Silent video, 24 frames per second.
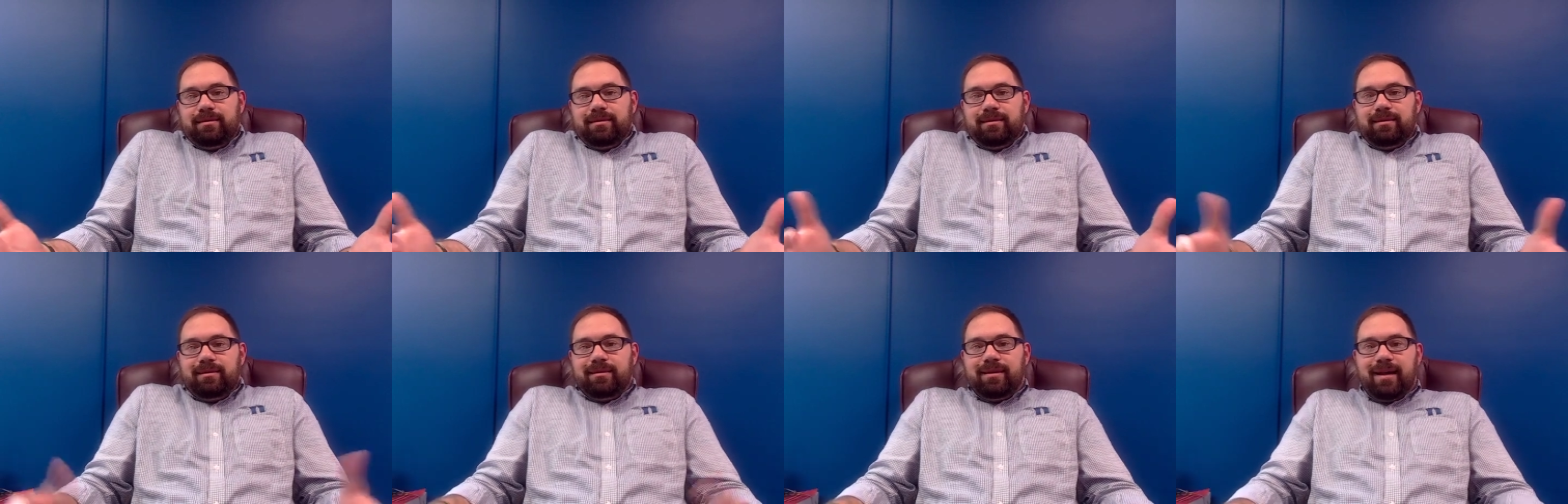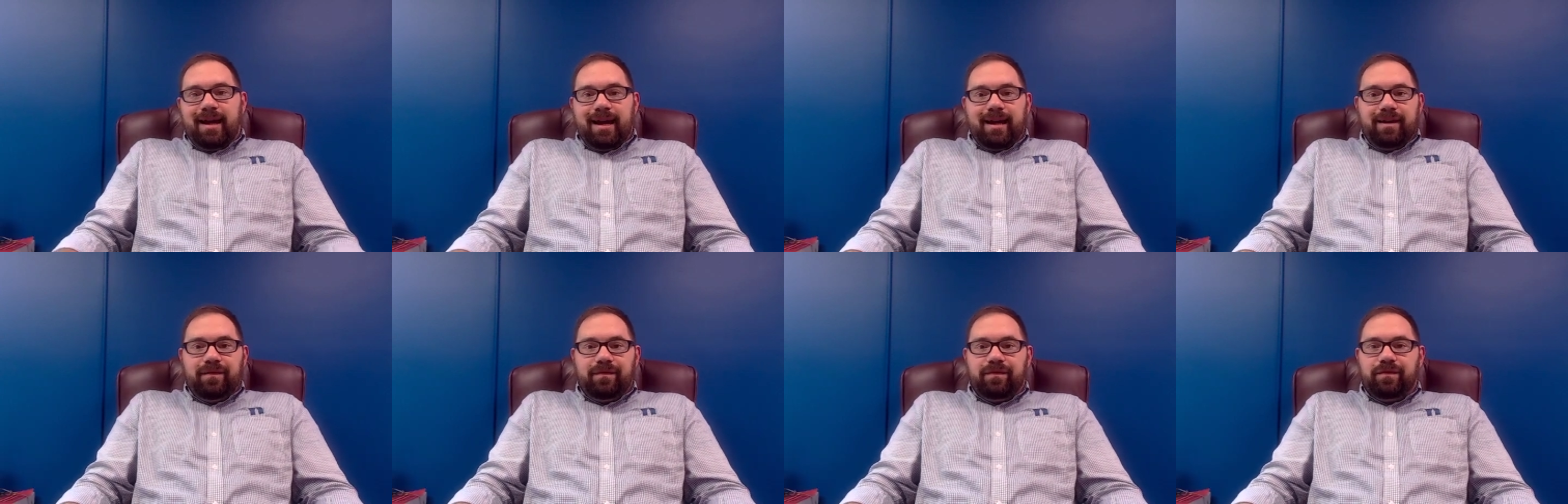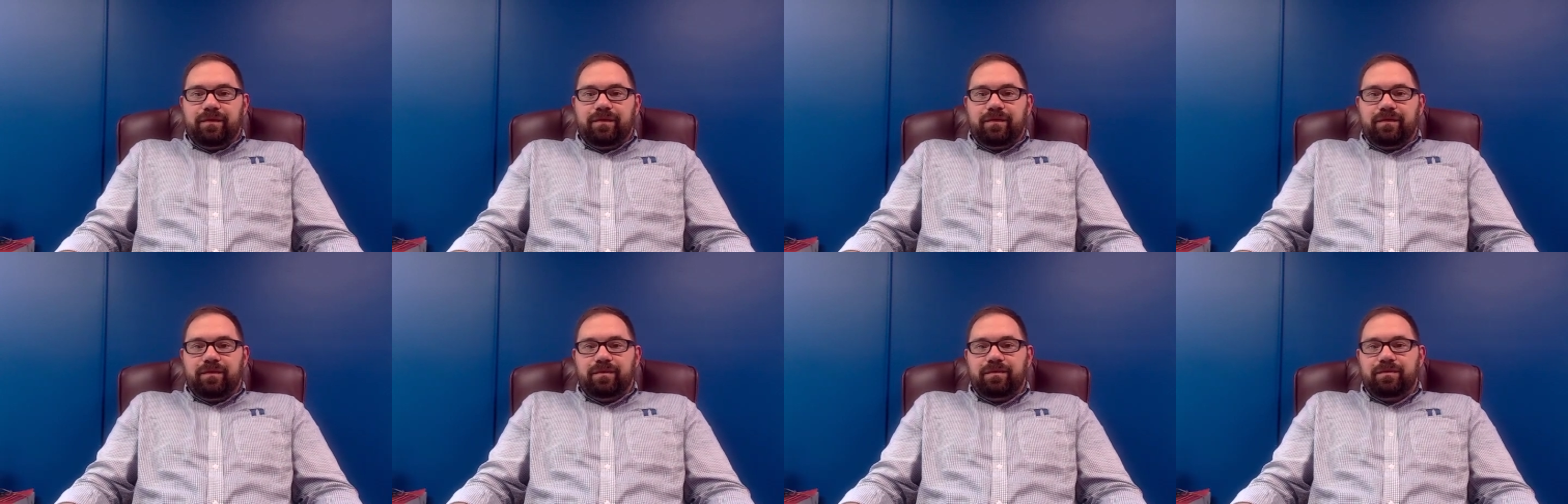
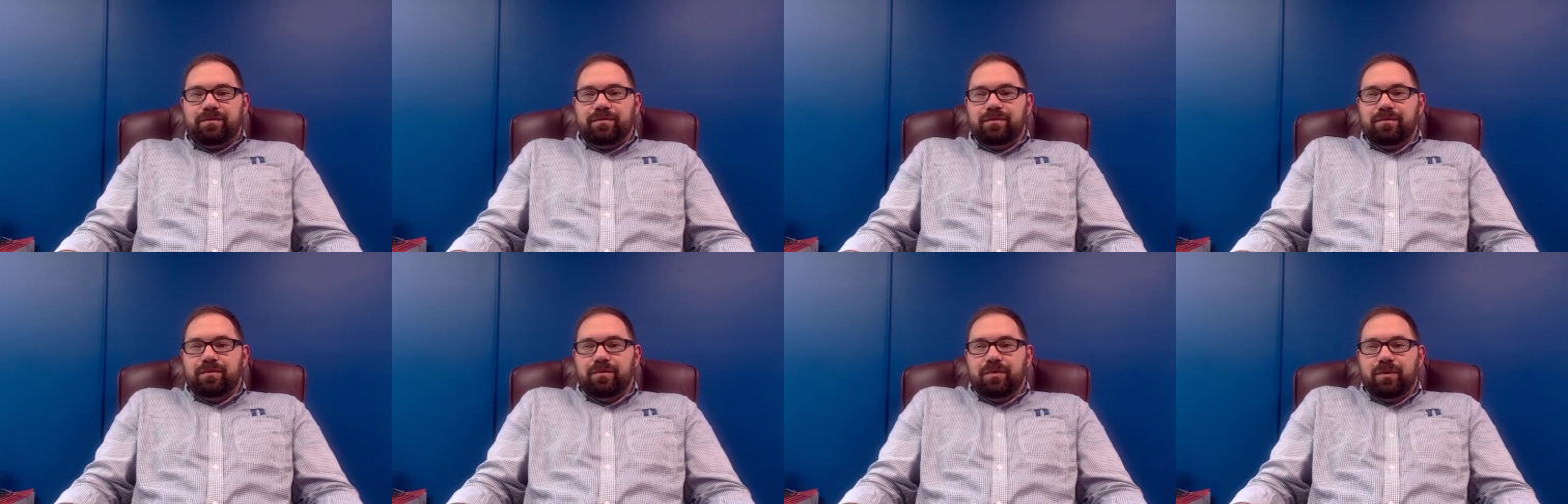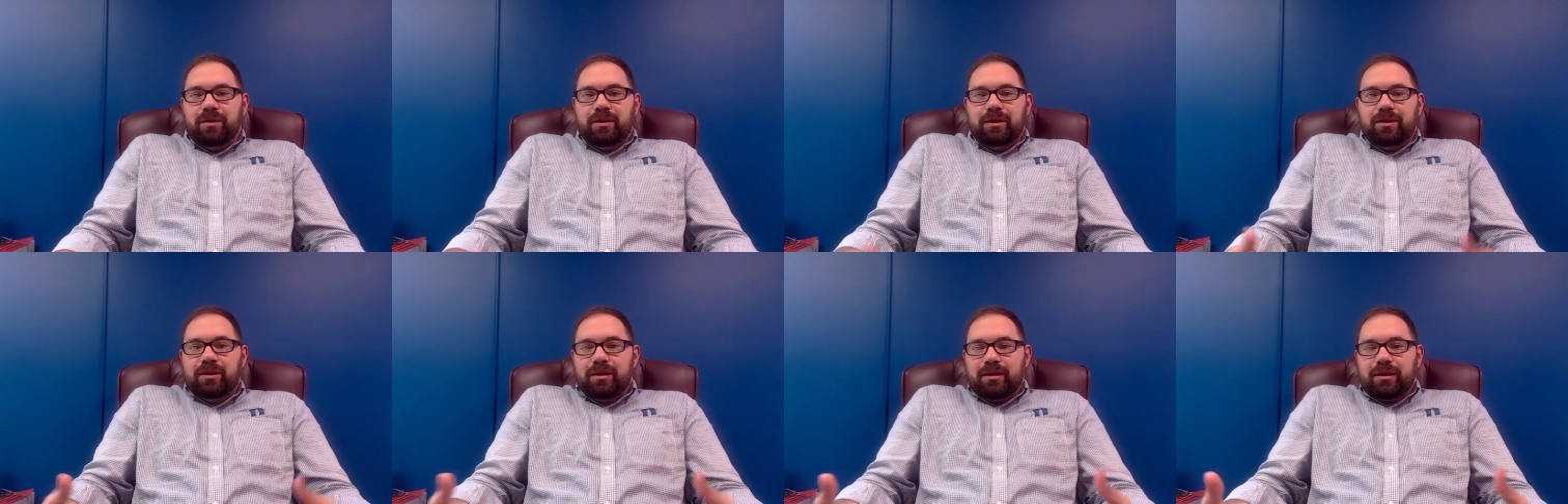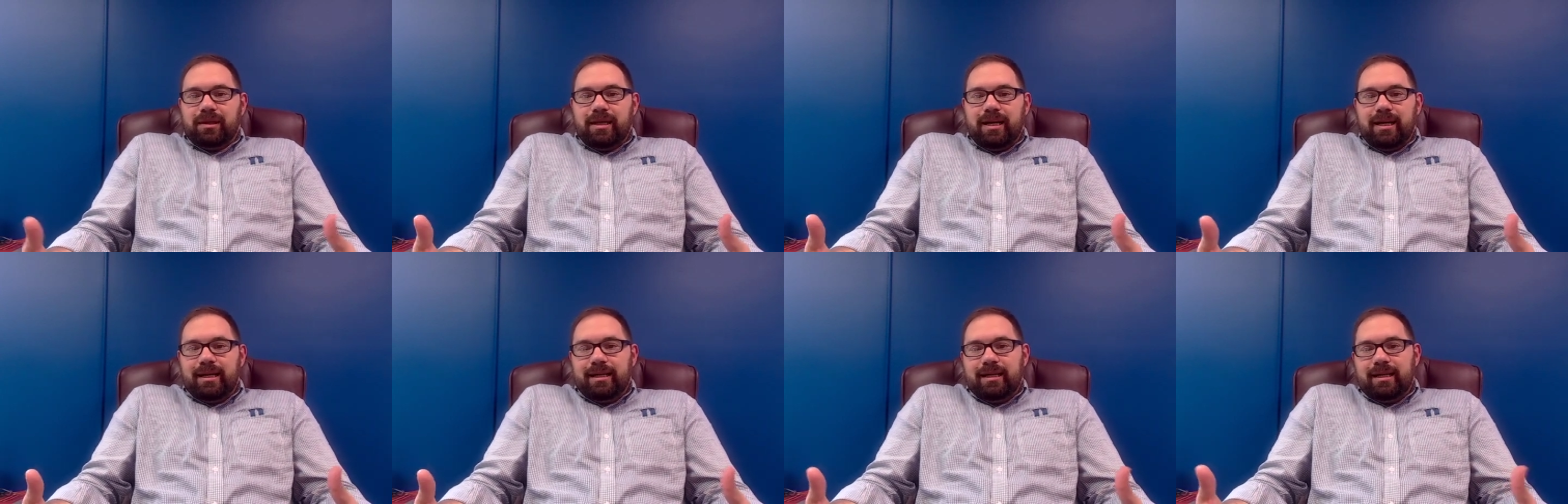life would look
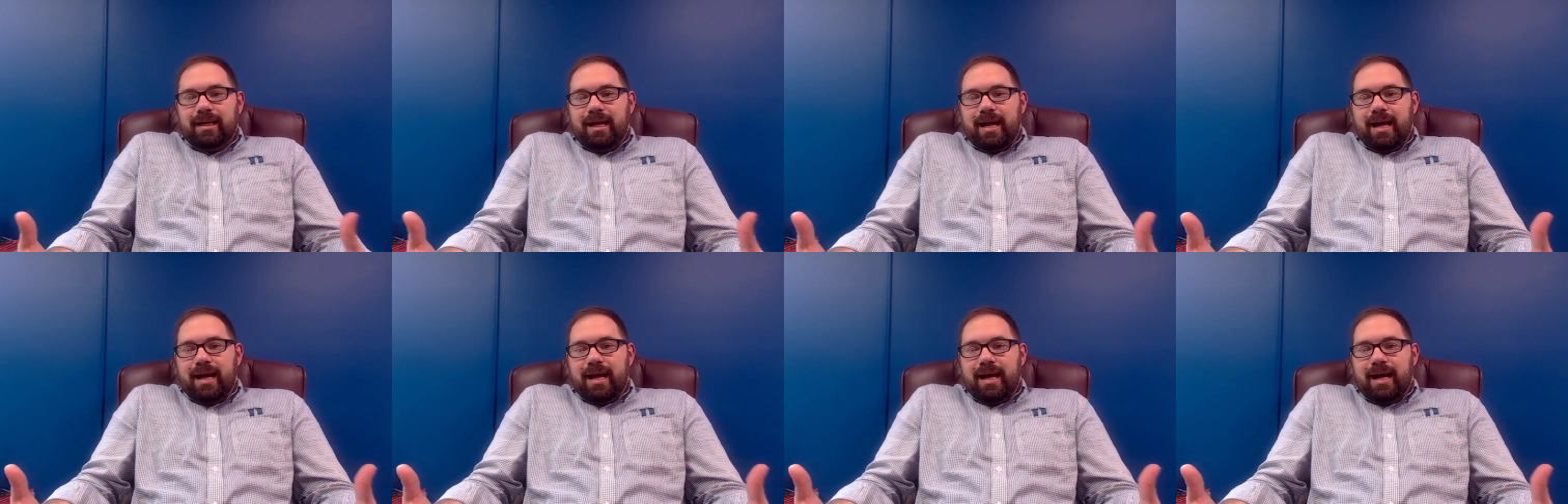like.